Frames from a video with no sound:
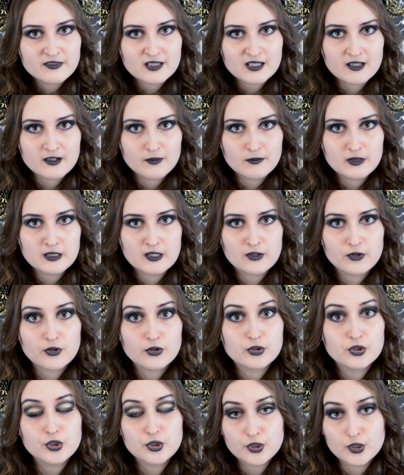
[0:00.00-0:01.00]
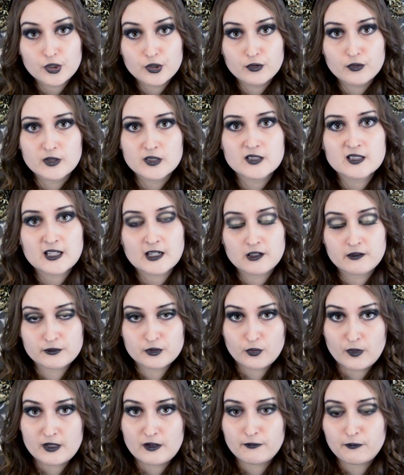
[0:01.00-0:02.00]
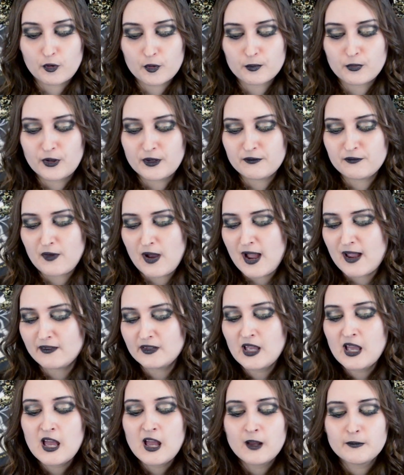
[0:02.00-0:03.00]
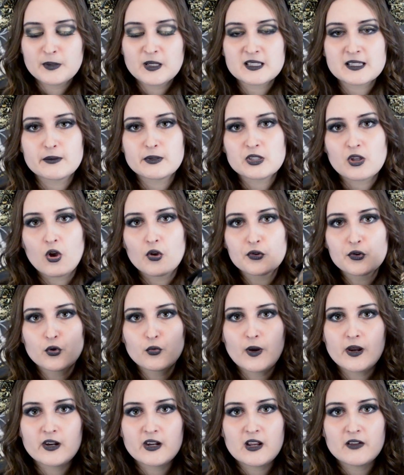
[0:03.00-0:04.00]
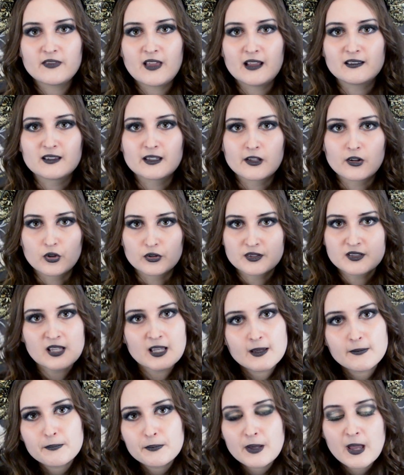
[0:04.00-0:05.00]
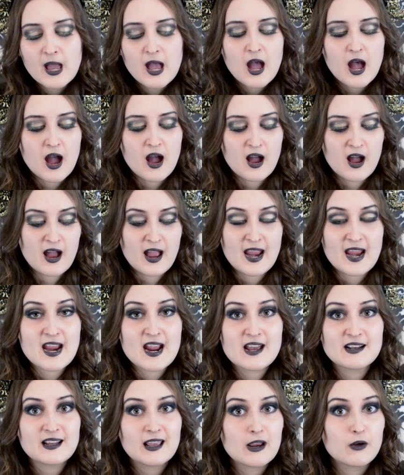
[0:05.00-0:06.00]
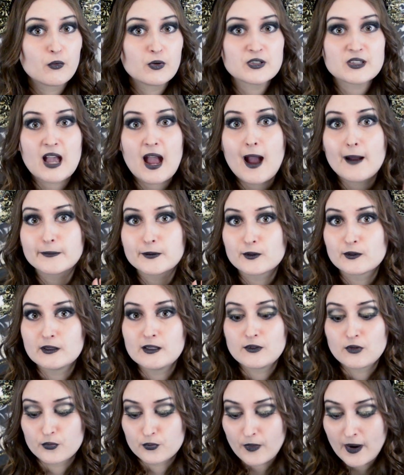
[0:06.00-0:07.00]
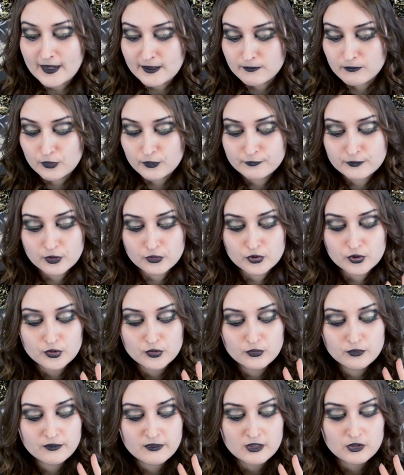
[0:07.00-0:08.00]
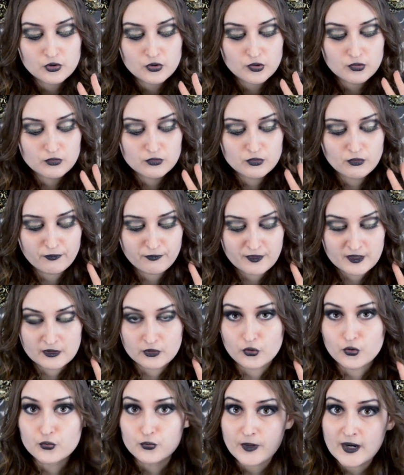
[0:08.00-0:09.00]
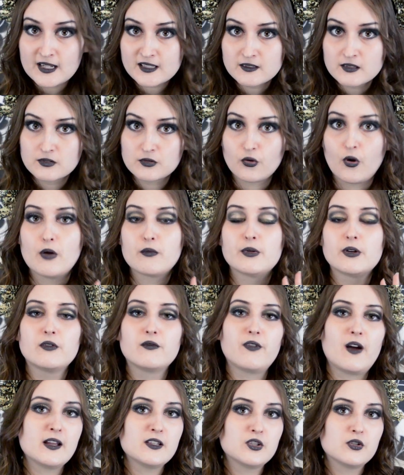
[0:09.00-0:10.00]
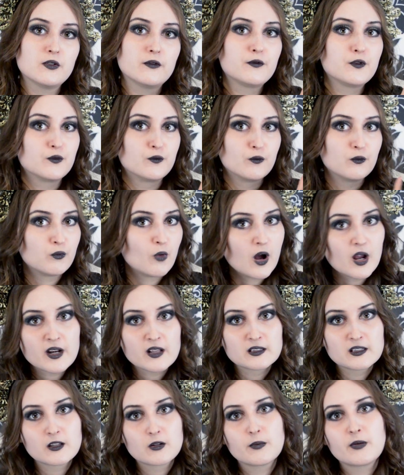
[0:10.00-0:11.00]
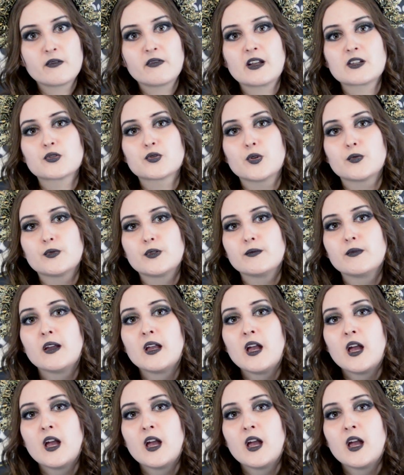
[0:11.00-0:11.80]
centimeter shoe instead of 24.5 because I was also wary of that little tip, and it was absolutely the right move to do. These shoes fit great, so I would advise you, if you want a little bit of extra room,